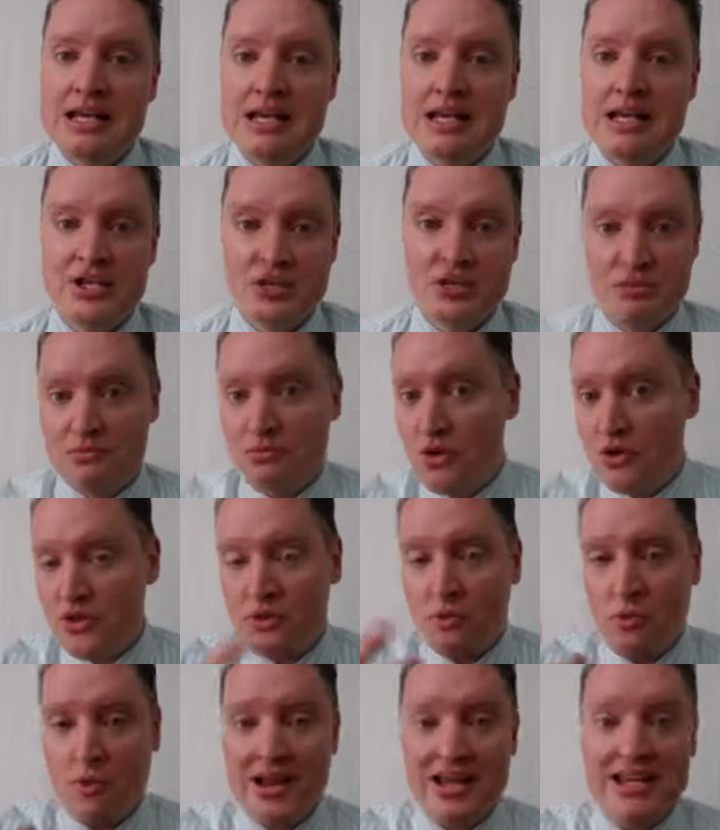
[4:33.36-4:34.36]
is more
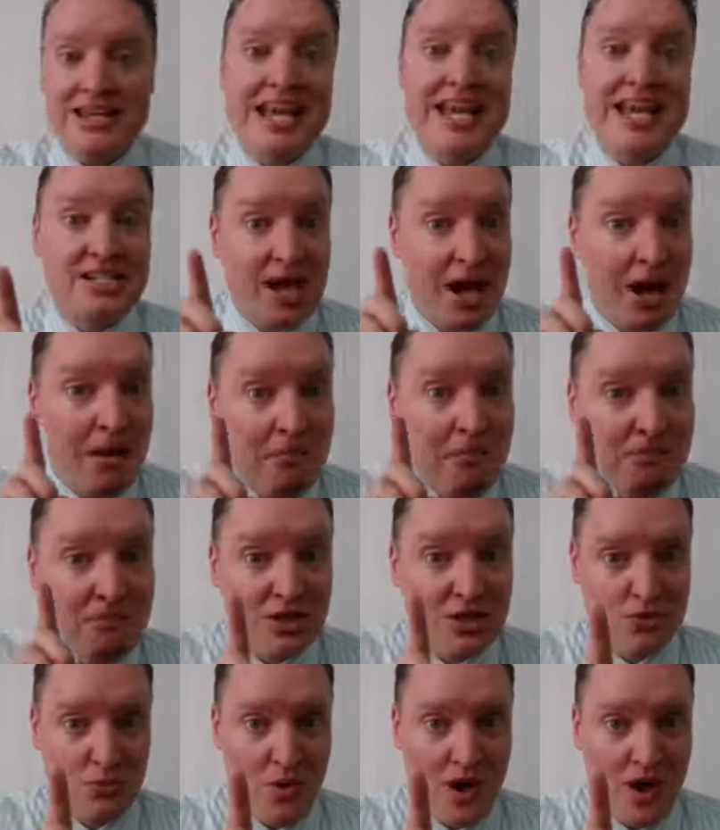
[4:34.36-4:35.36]
than one. Datum
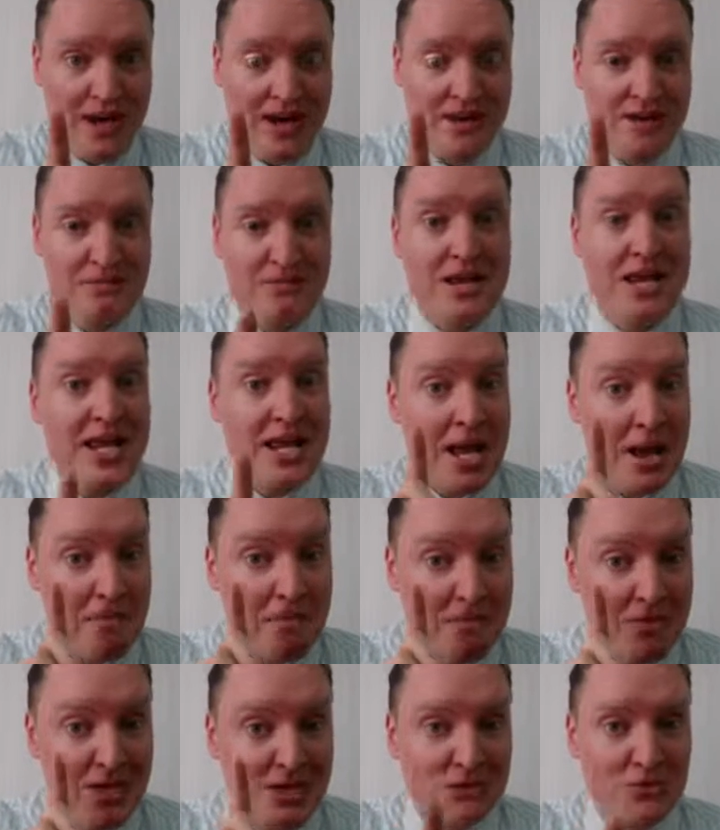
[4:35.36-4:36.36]
is one.
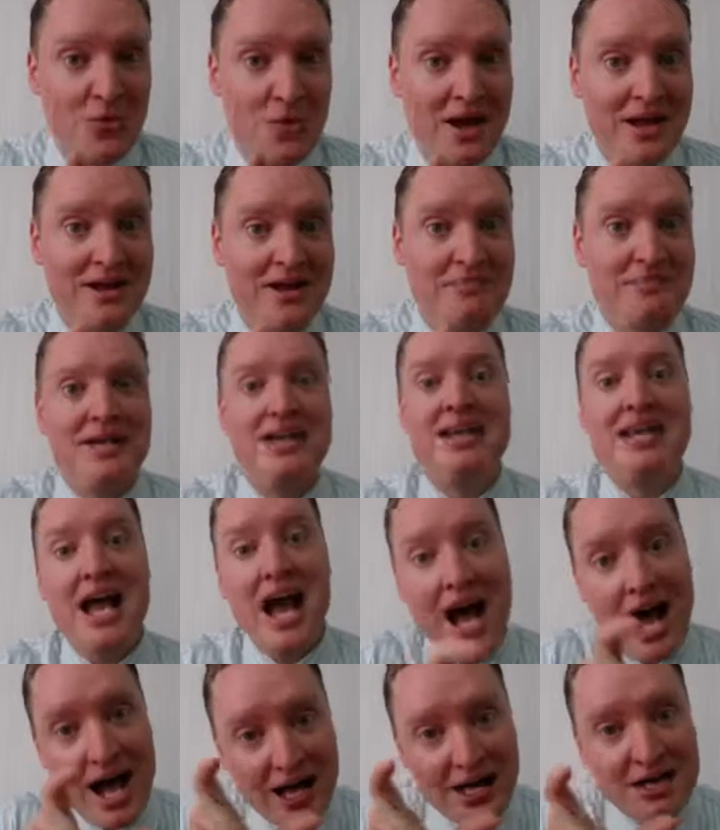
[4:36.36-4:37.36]
Medium is one.
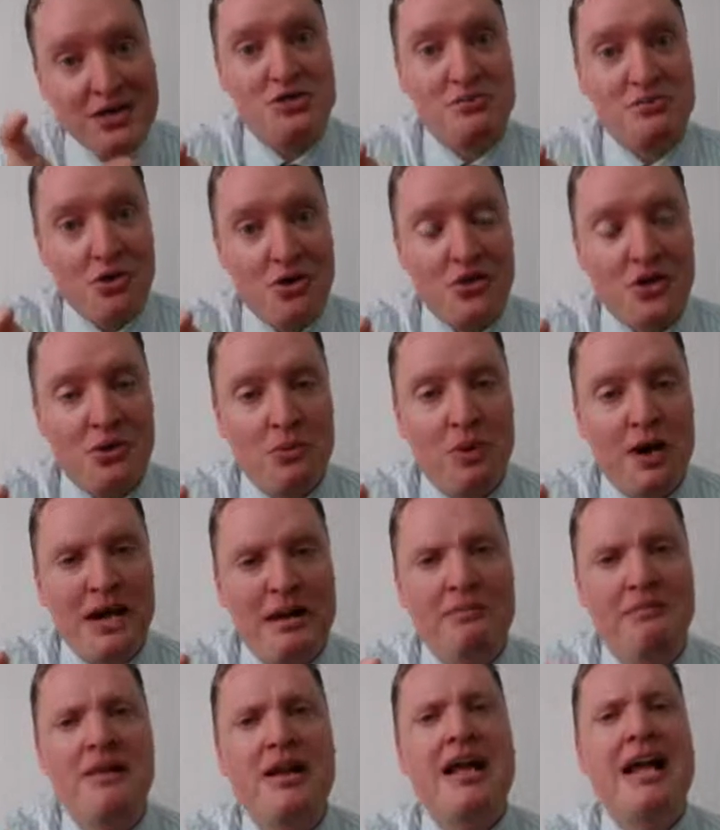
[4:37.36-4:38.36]
Media is more than
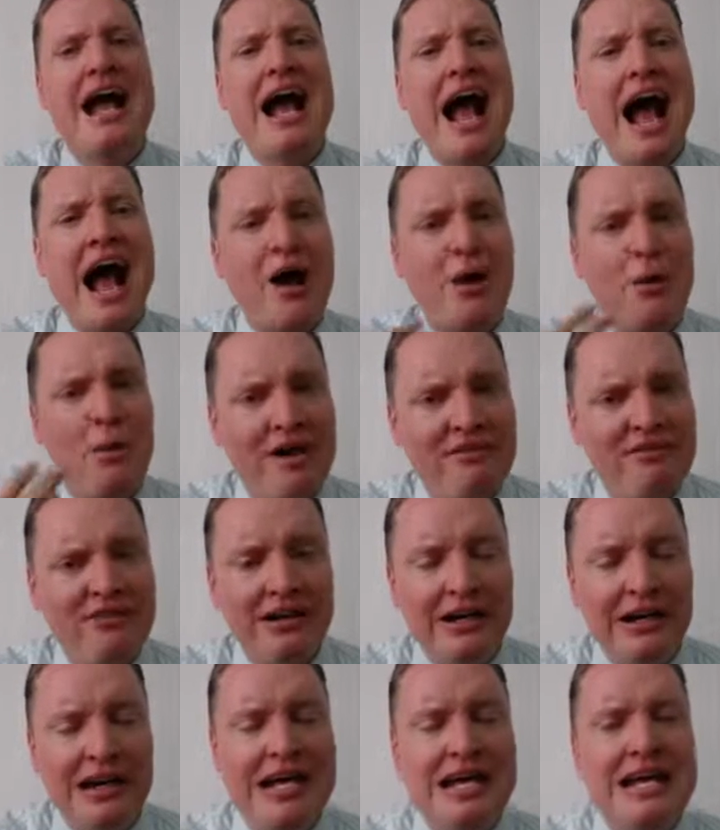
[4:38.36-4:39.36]
one.
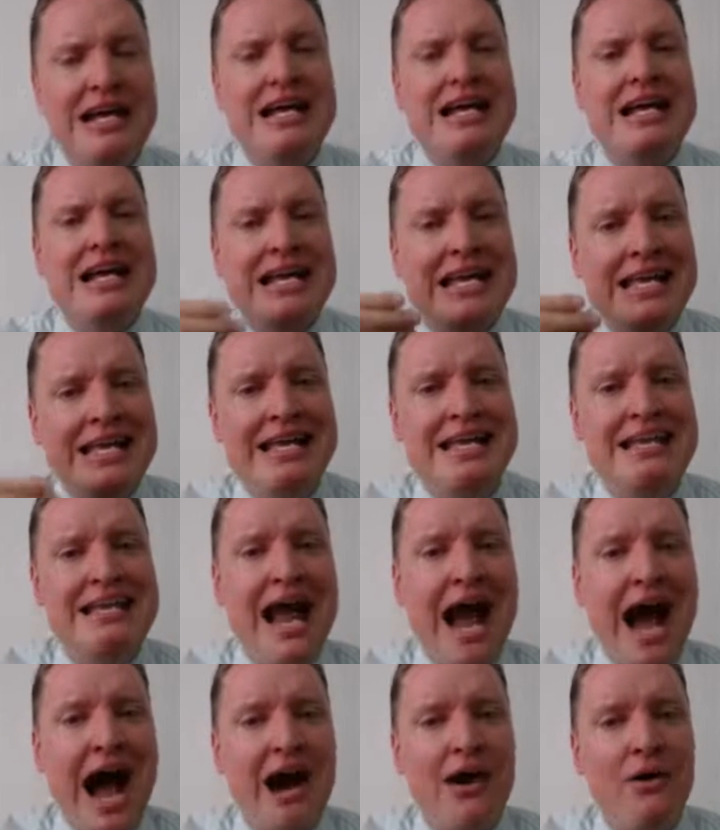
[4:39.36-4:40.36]
However,
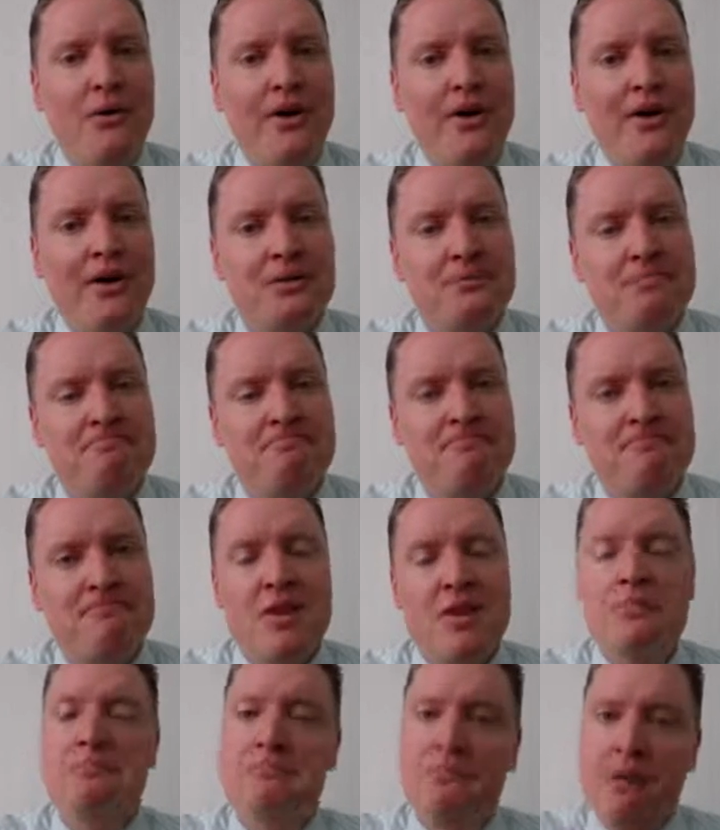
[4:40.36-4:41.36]
in our
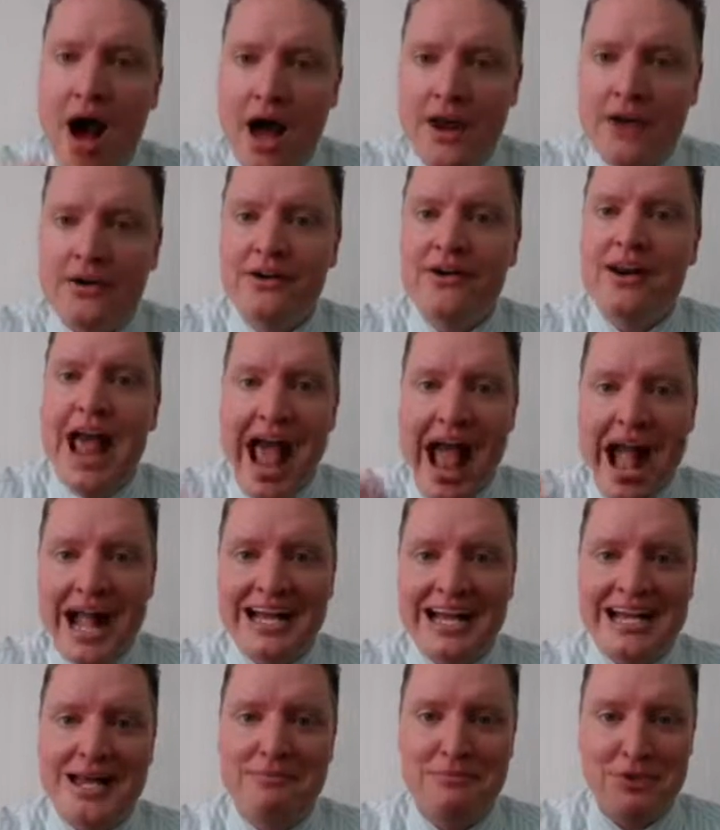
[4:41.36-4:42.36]
modern
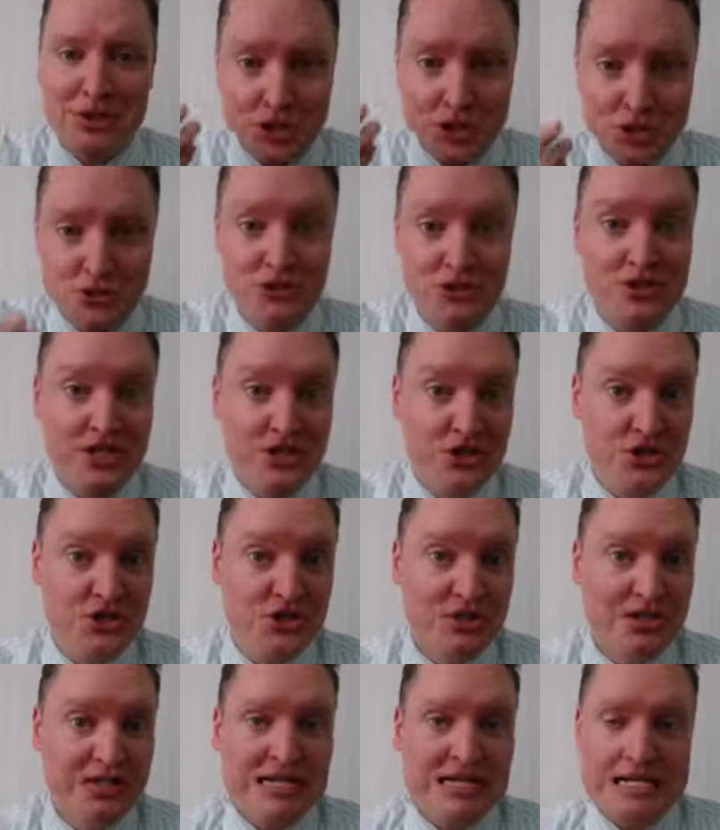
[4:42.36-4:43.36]
academic usage,